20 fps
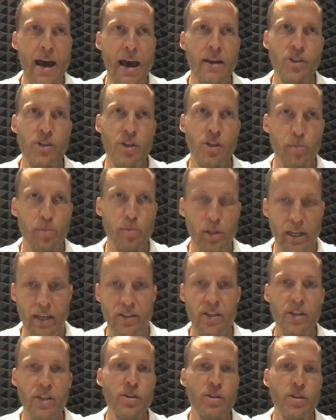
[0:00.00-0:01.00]
Add
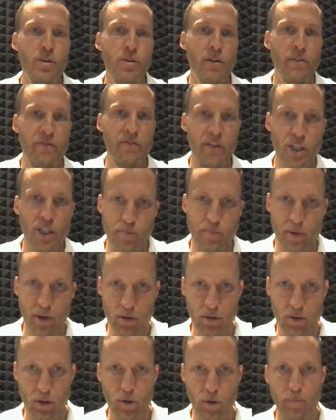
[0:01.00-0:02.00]
Sumolings into a
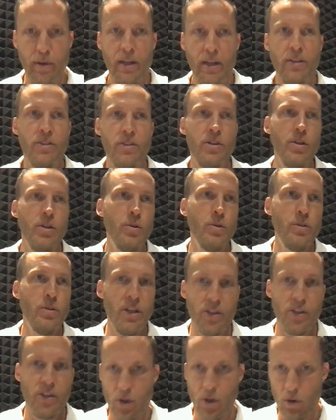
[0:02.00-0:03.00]
Facebook group,
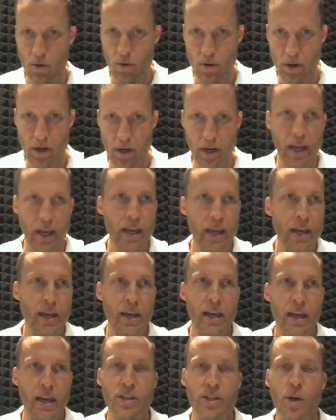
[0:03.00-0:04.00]
into Discord,
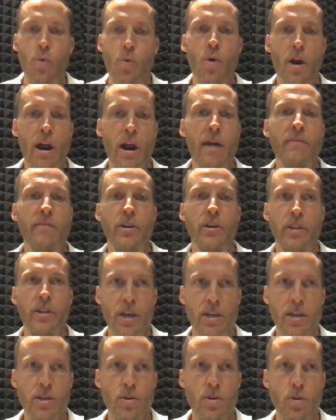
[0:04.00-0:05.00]
into
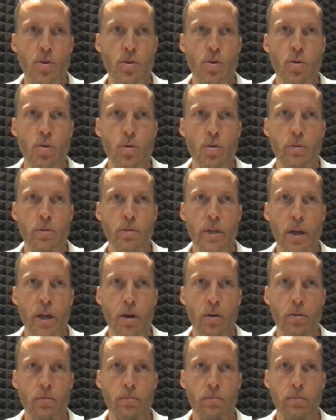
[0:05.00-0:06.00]
wherever that you
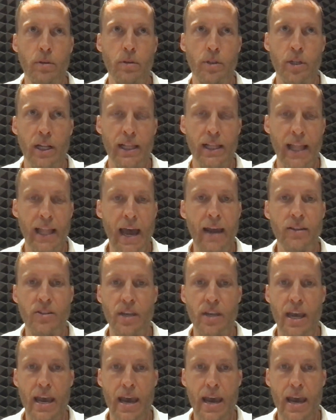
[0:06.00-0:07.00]

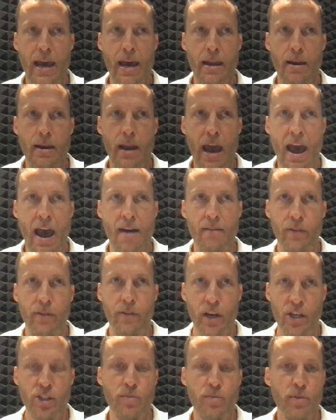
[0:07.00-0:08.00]
collect and
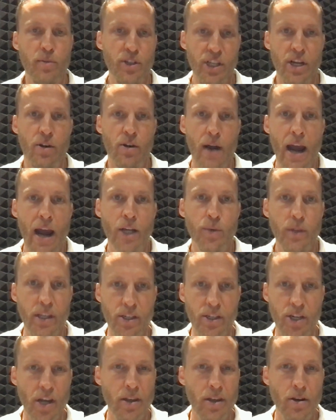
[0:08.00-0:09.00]
have customers interact with
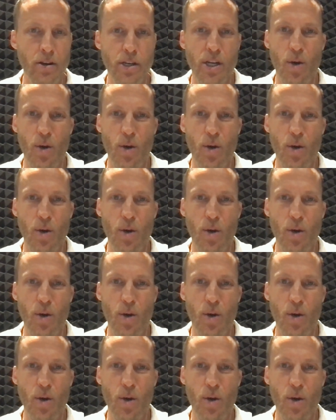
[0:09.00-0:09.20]
each other.